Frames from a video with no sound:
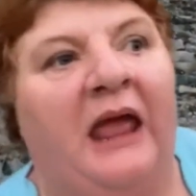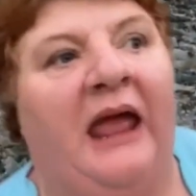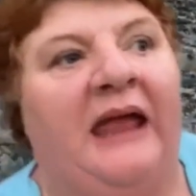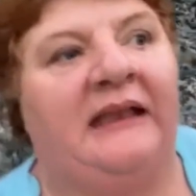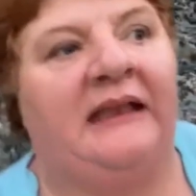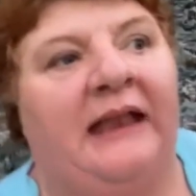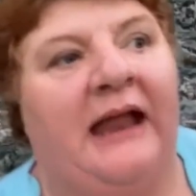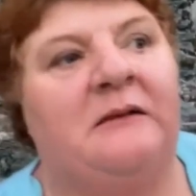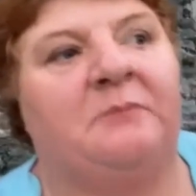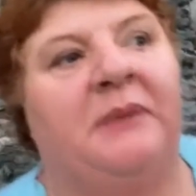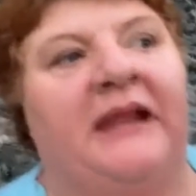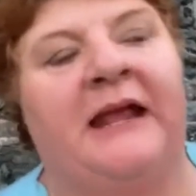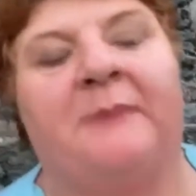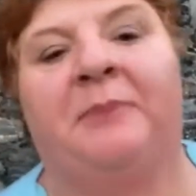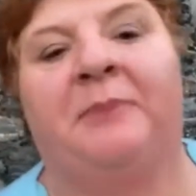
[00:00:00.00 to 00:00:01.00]
And that
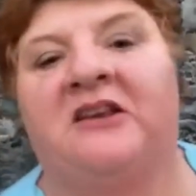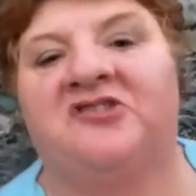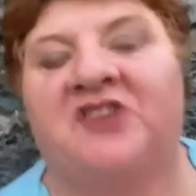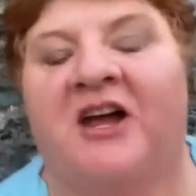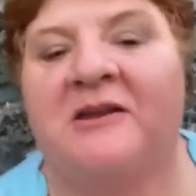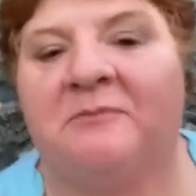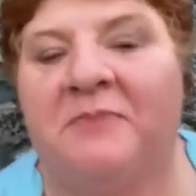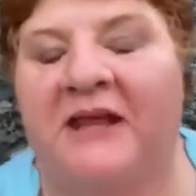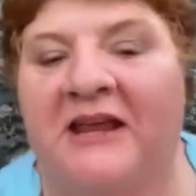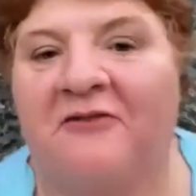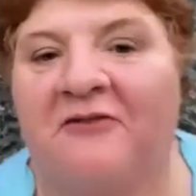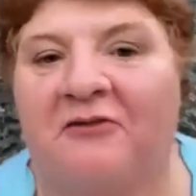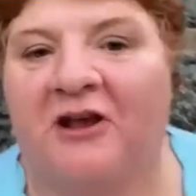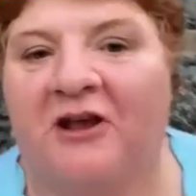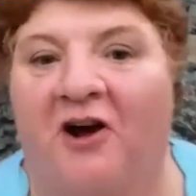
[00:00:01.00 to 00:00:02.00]
play by John B
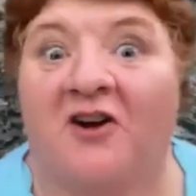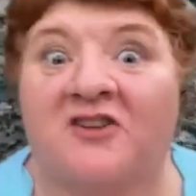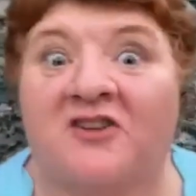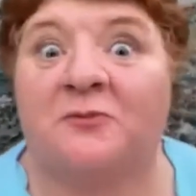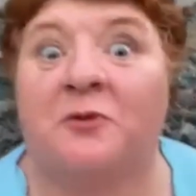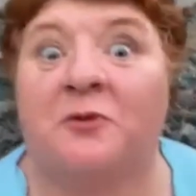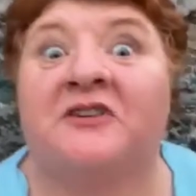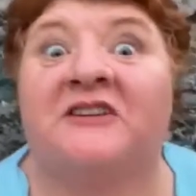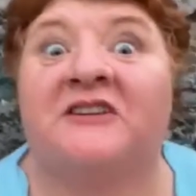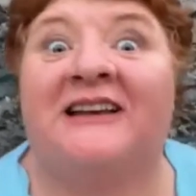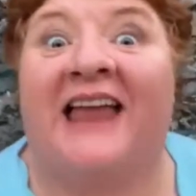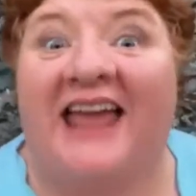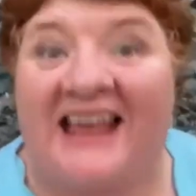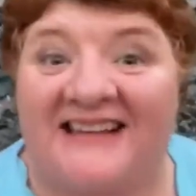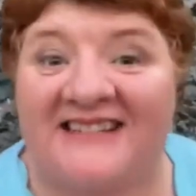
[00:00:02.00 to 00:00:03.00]
records one of the
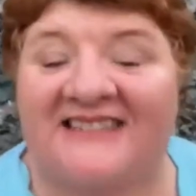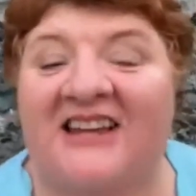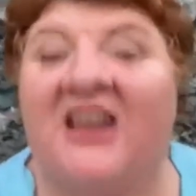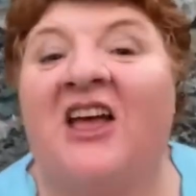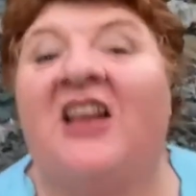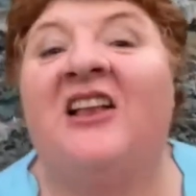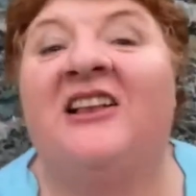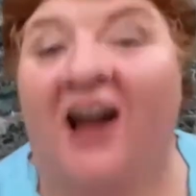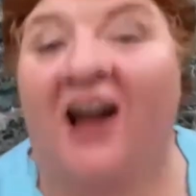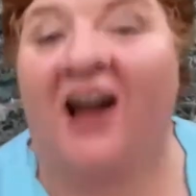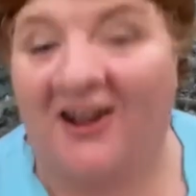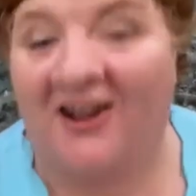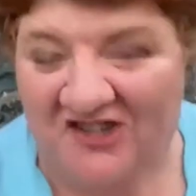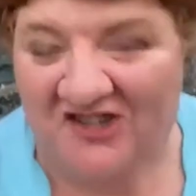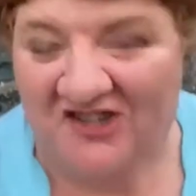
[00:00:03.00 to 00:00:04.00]
last
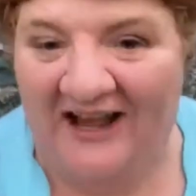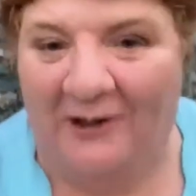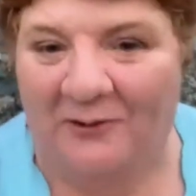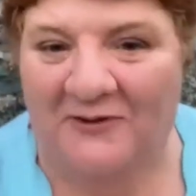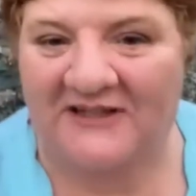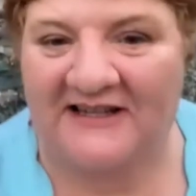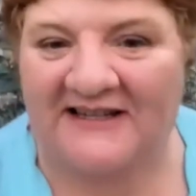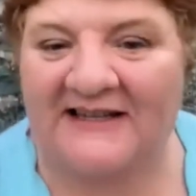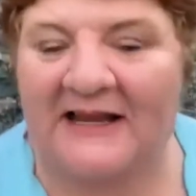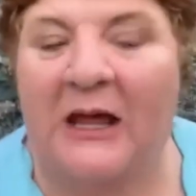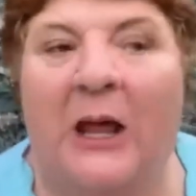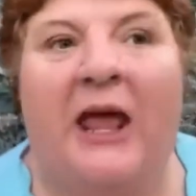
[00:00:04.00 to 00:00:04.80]
lodging houses.